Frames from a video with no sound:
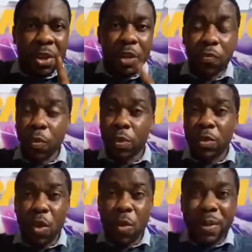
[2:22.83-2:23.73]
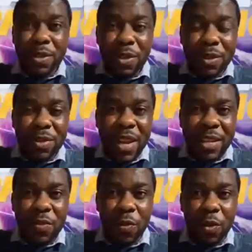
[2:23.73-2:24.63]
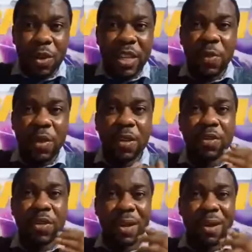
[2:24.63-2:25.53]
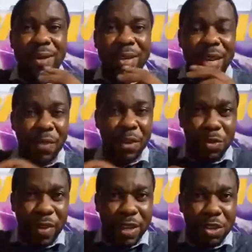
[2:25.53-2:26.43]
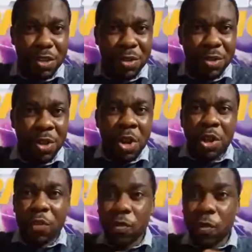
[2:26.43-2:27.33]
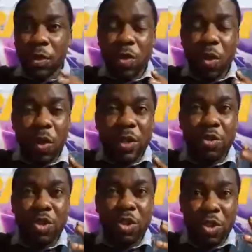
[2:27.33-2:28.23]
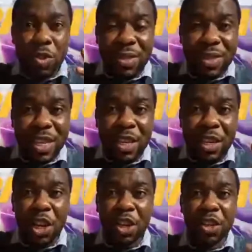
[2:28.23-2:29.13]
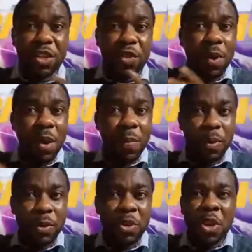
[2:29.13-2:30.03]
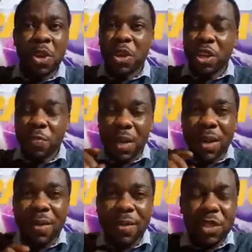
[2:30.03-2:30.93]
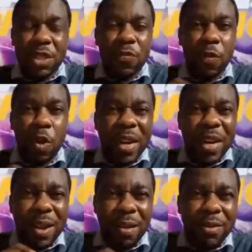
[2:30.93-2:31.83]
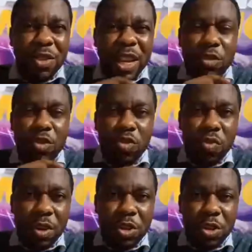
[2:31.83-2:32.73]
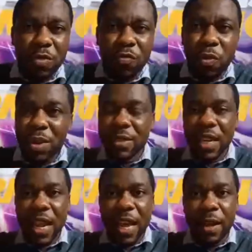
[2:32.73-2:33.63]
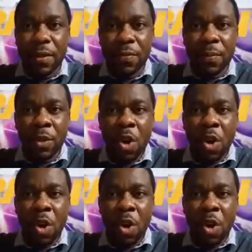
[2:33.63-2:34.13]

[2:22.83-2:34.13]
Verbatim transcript: If he was going to be successful, it's because God gave the direction. If he was going to succeed in his purpose, it's because he's following God's instruction for his life.